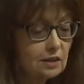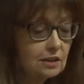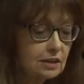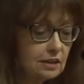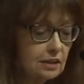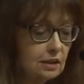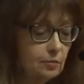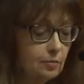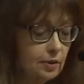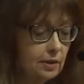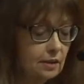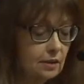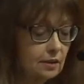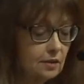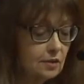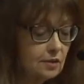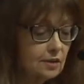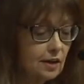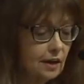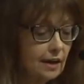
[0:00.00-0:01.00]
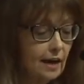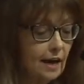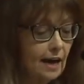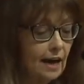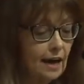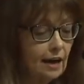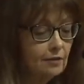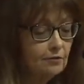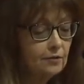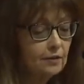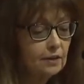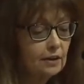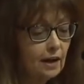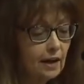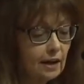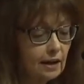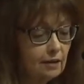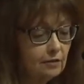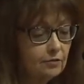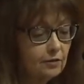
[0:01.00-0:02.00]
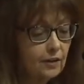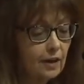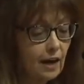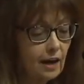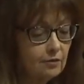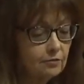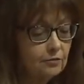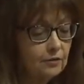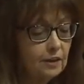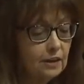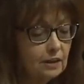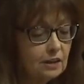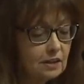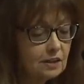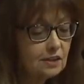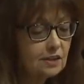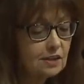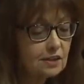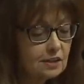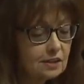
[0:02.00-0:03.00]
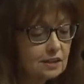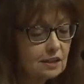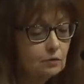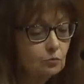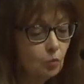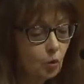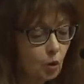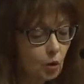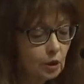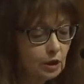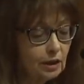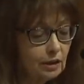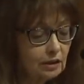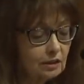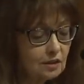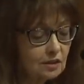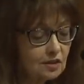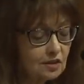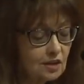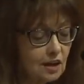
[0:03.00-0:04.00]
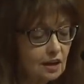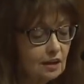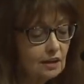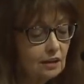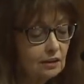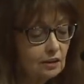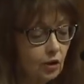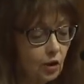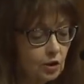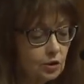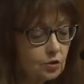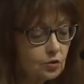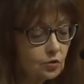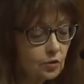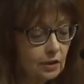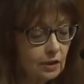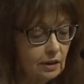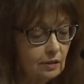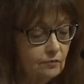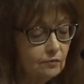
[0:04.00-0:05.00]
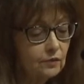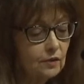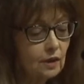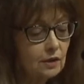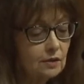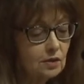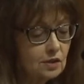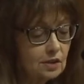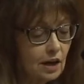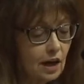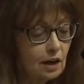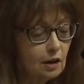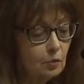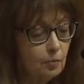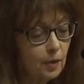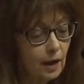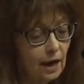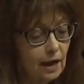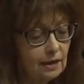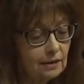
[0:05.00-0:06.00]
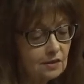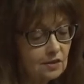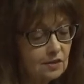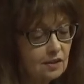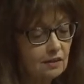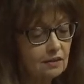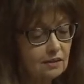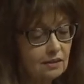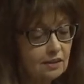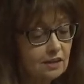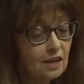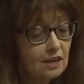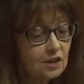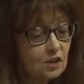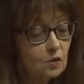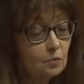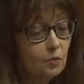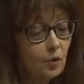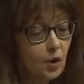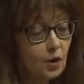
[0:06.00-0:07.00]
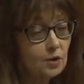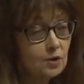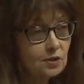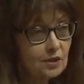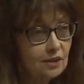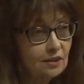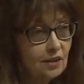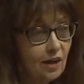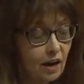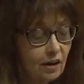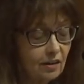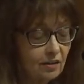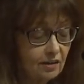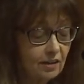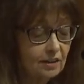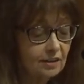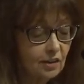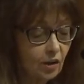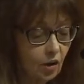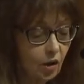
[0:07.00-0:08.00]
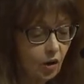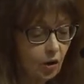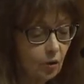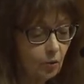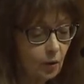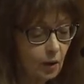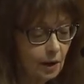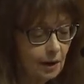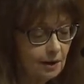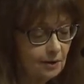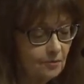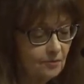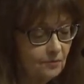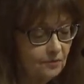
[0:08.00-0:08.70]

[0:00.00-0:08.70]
and sleepings, half and half caffeine-assisted mornings, laundry, stockpots, dust falls in the hallway.